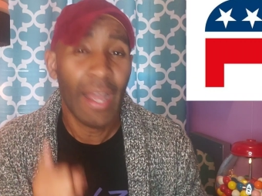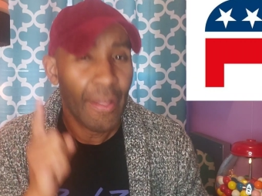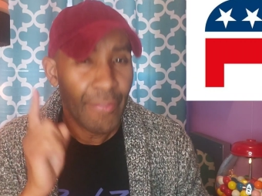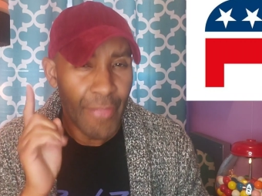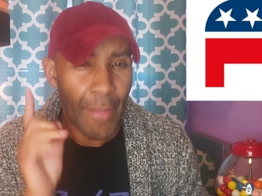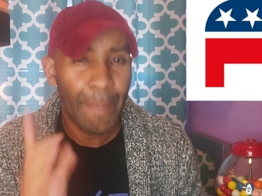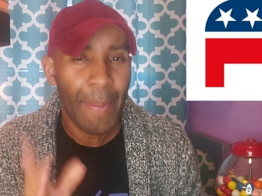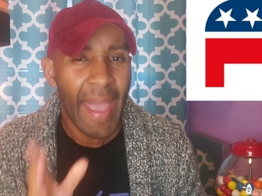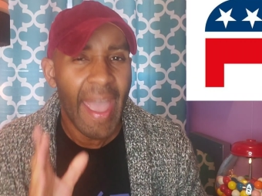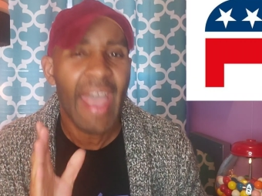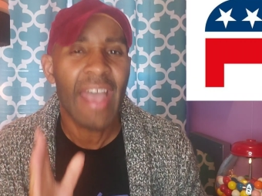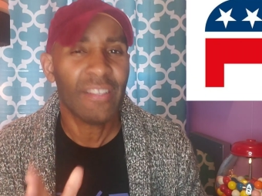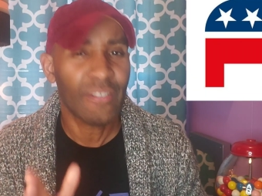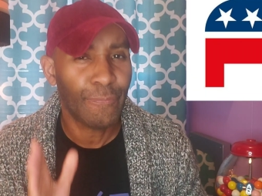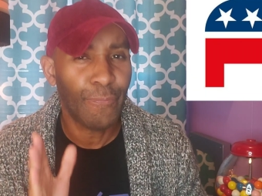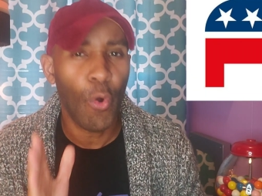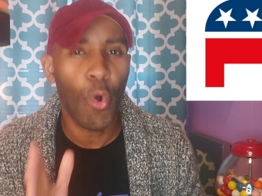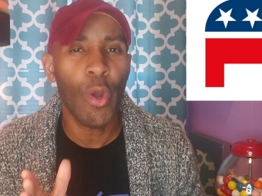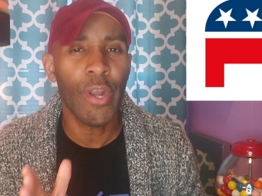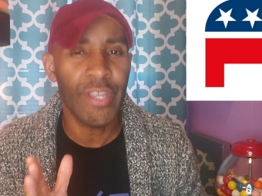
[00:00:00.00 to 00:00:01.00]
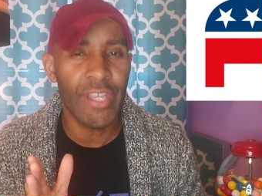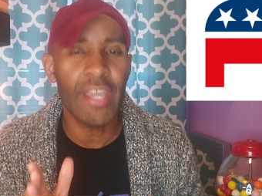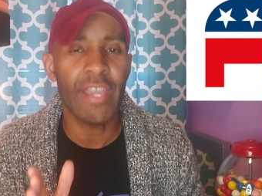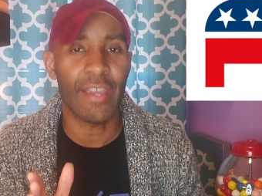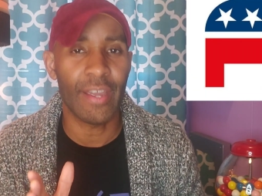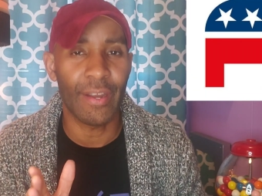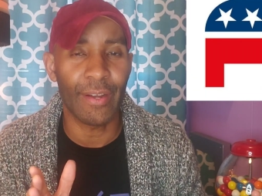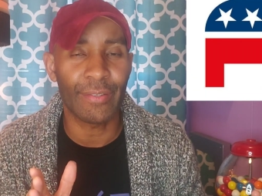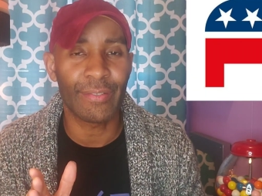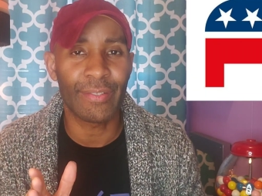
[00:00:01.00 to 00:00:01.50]
The past 4
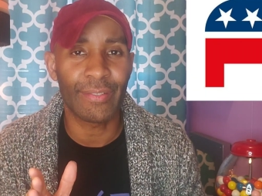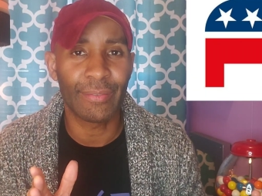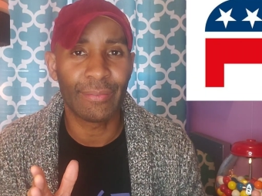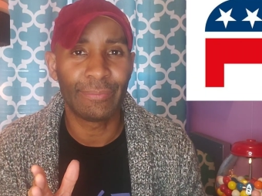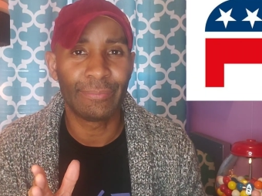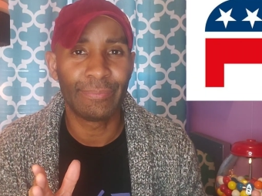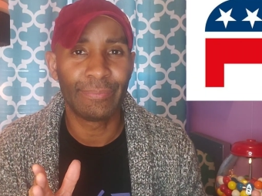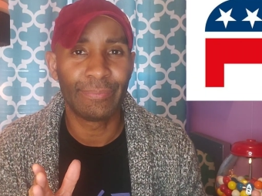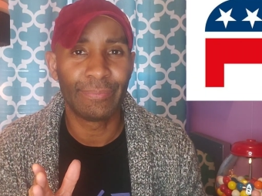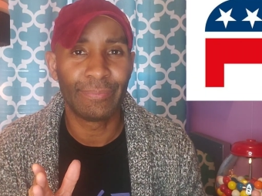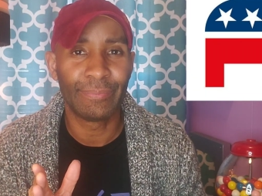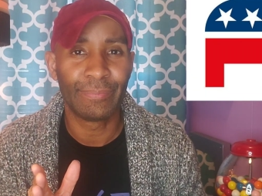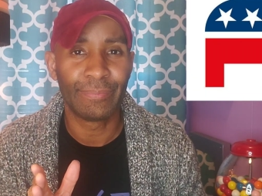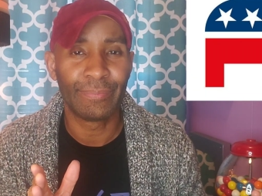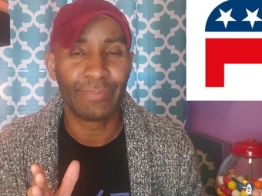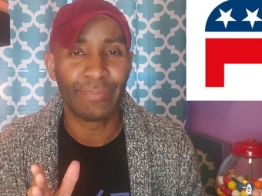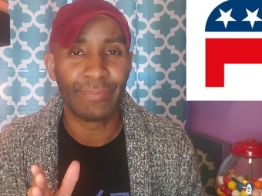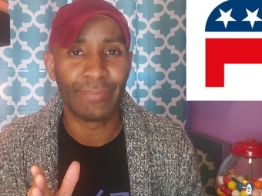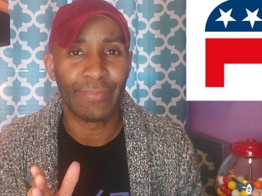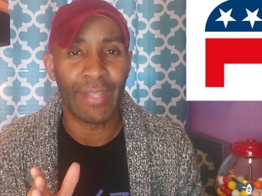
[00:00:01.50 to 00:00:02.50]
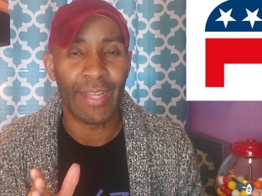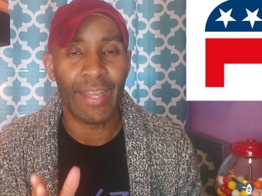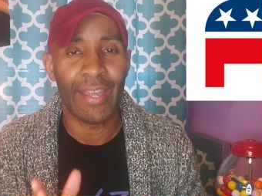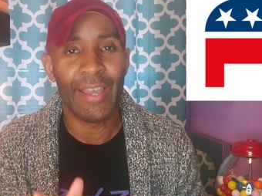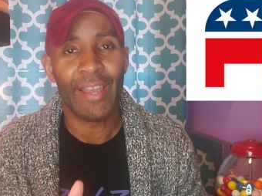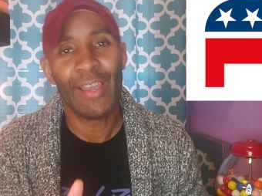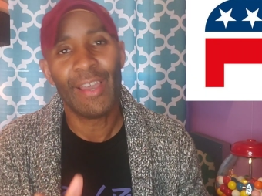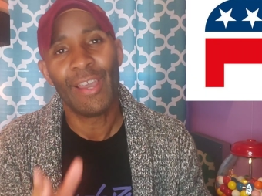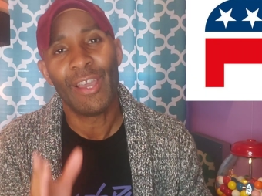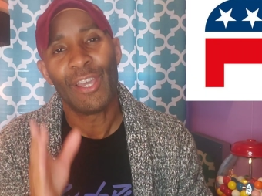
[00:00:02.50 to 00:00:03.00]
years.
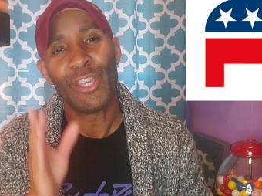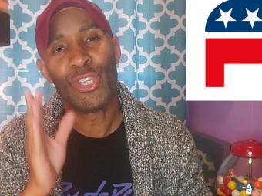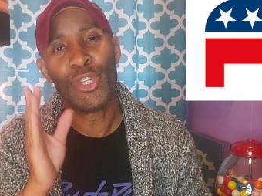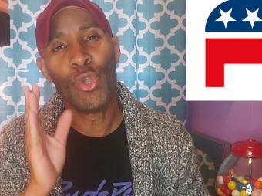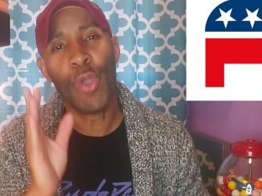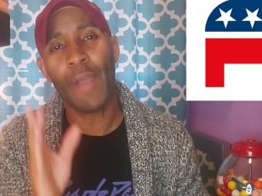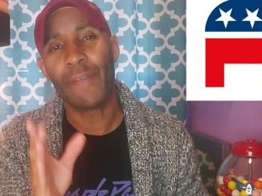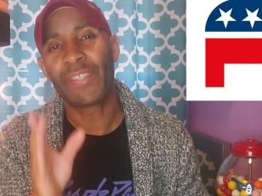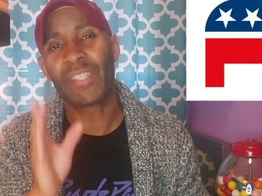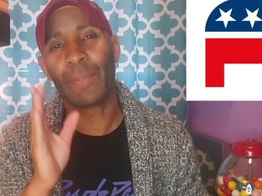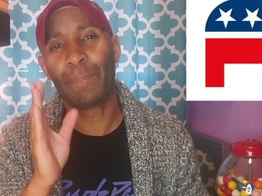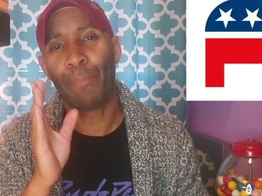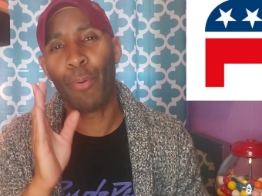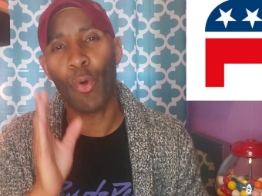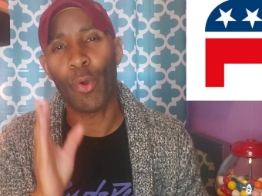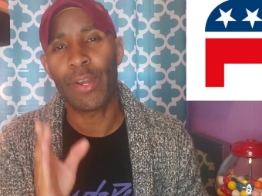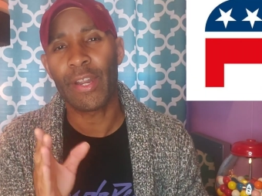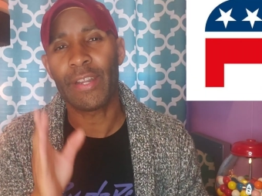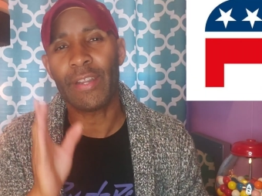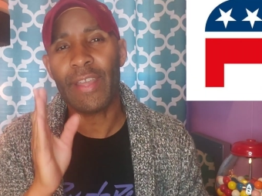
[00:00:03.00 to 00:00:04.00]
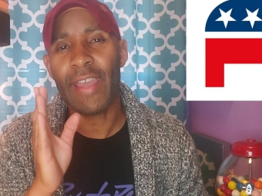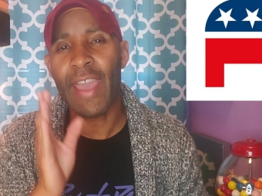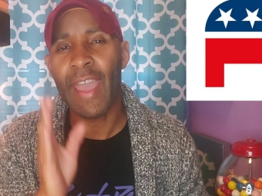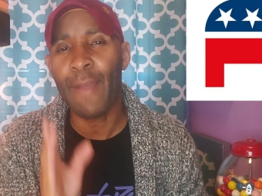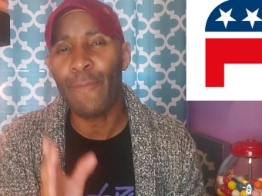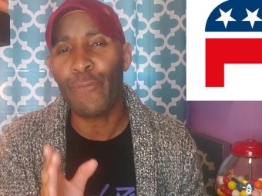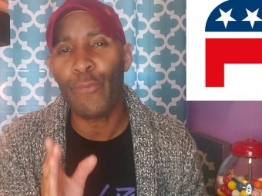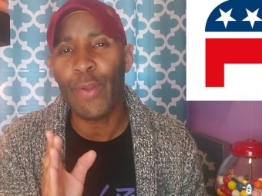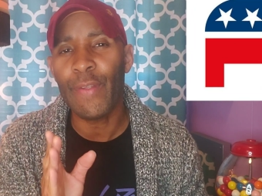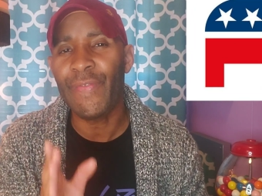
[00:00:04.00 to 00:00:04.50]
You have supported
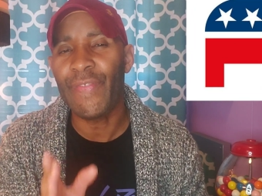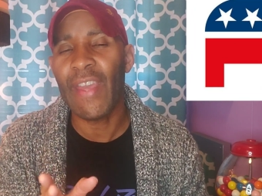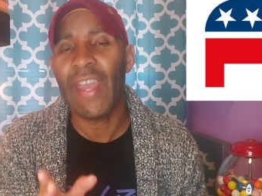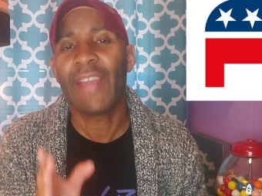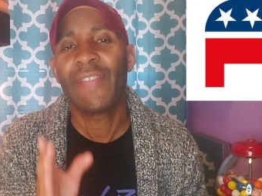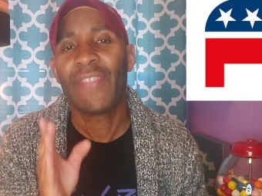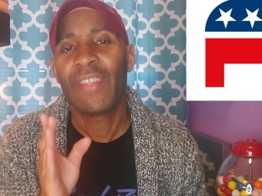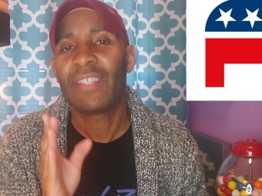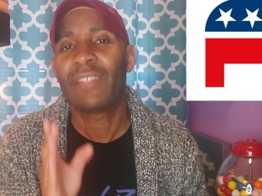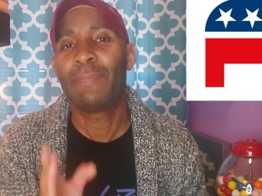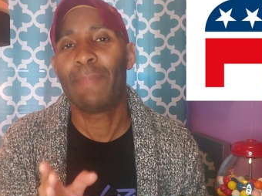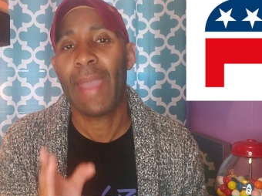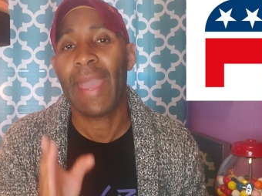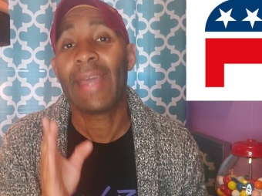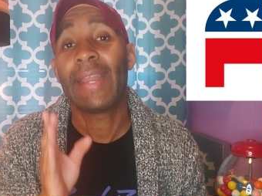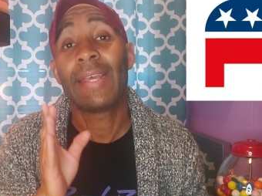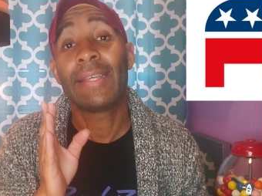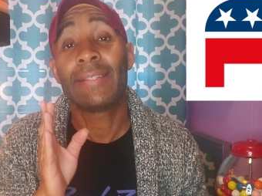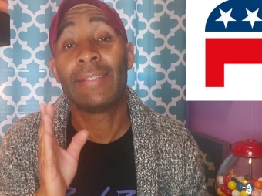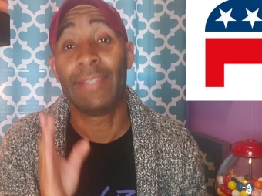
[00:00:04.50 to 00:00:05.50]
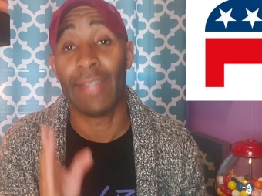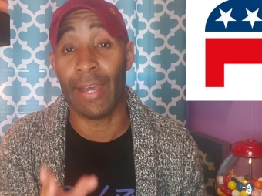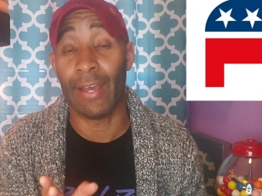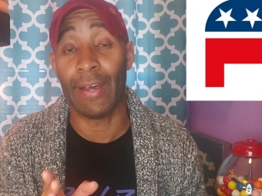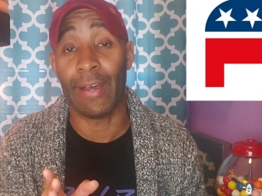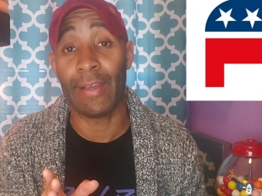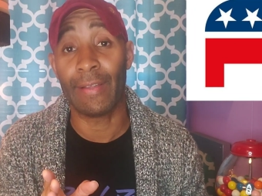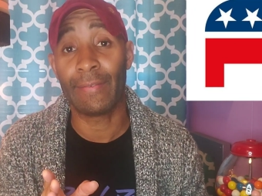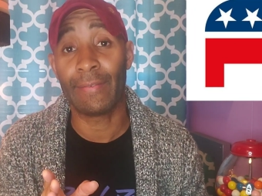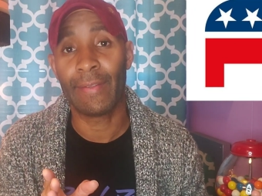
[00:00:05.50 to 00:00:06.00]
everything this man has
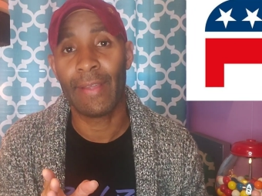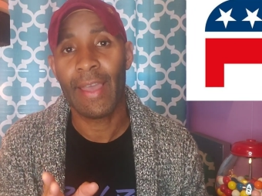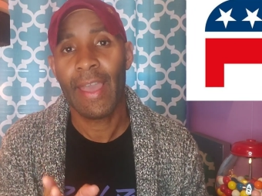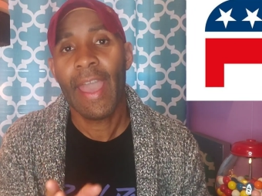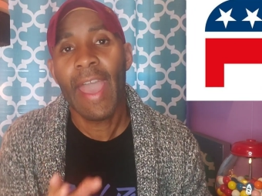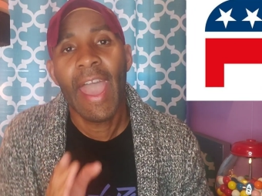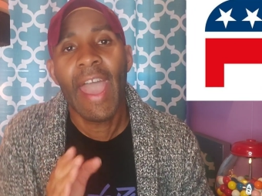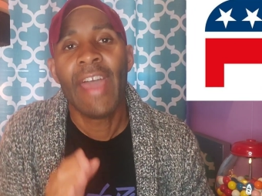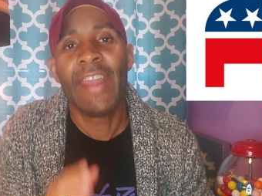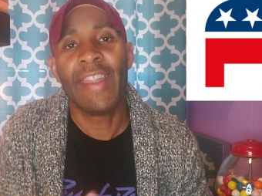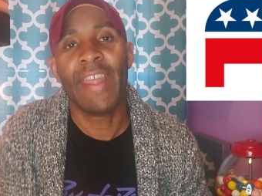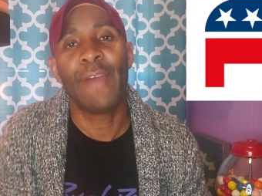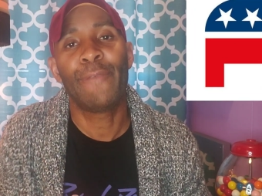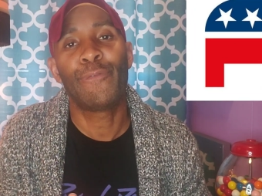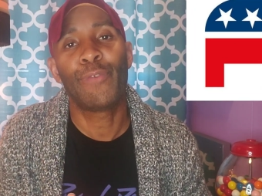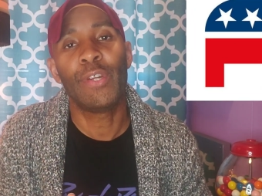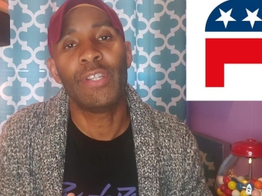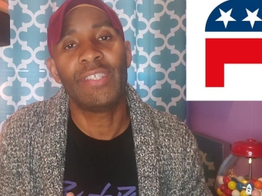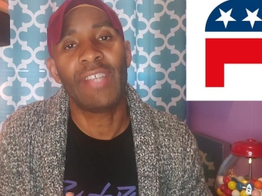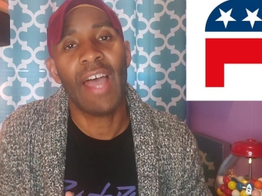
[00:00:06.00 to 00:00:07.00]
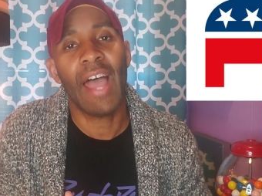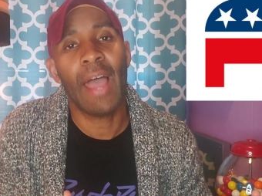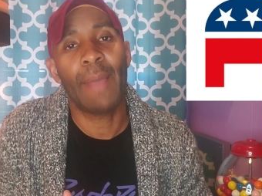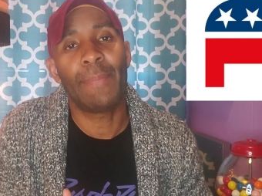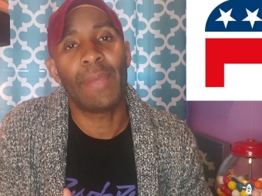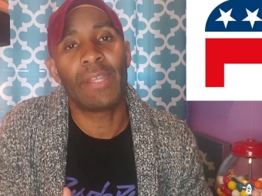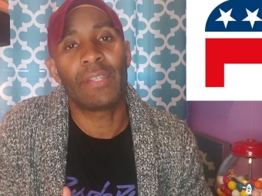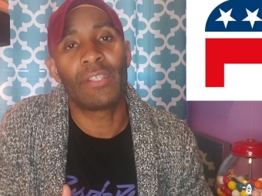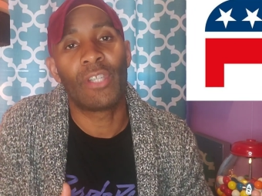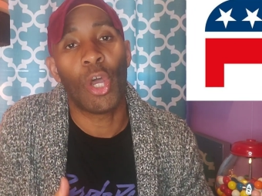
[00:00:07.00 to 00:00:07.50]
done. And every
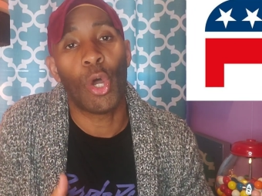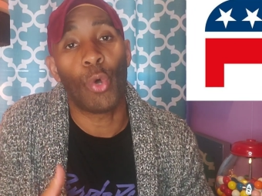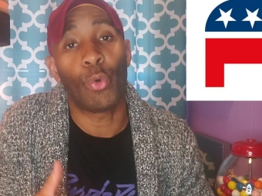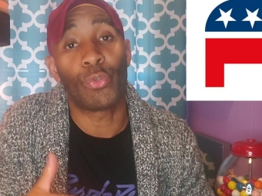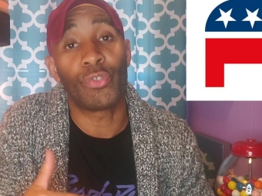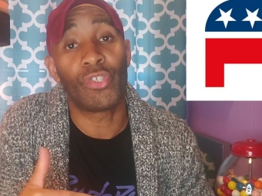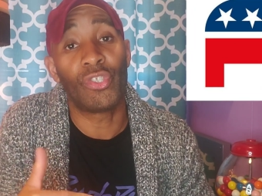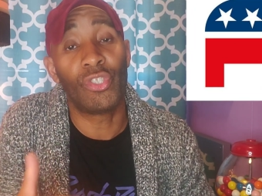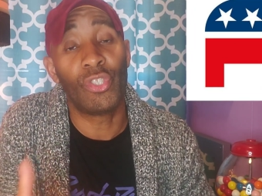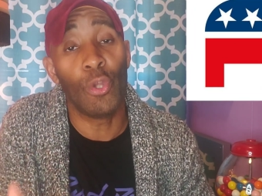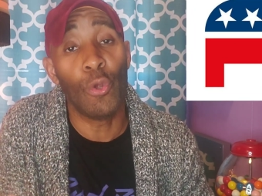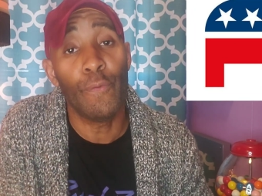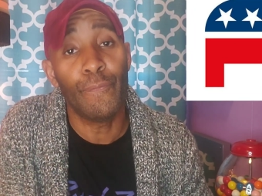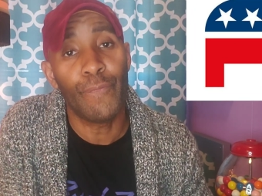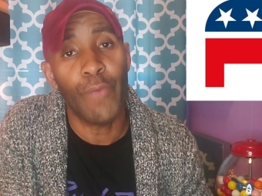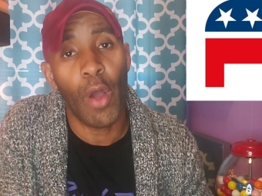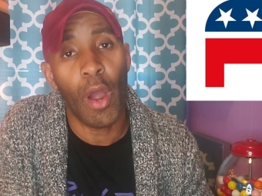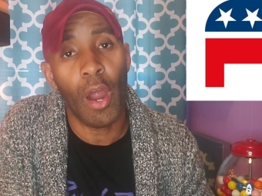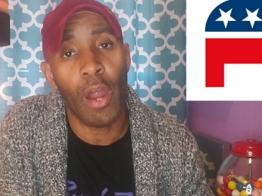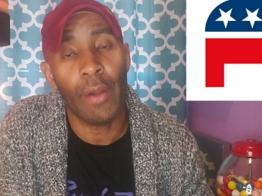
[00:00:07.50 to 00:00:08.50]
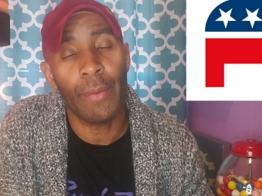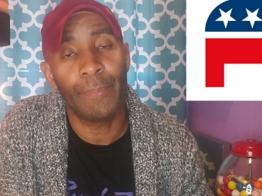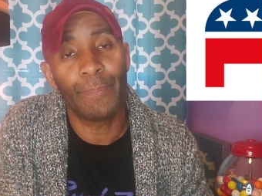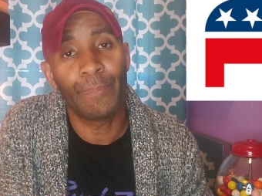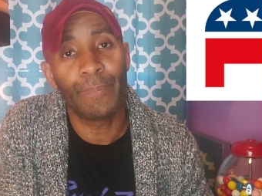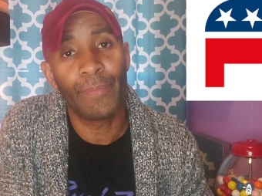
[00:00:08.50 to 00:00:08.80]
time it goes too far,